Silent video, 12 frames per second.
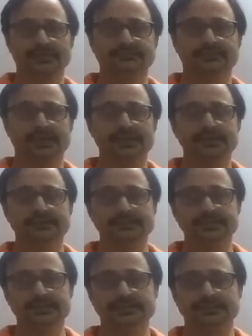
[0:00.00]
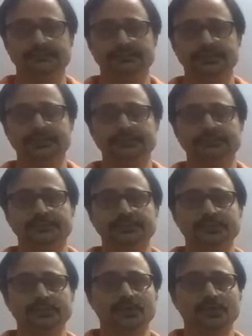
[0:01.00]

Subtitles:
have filed with the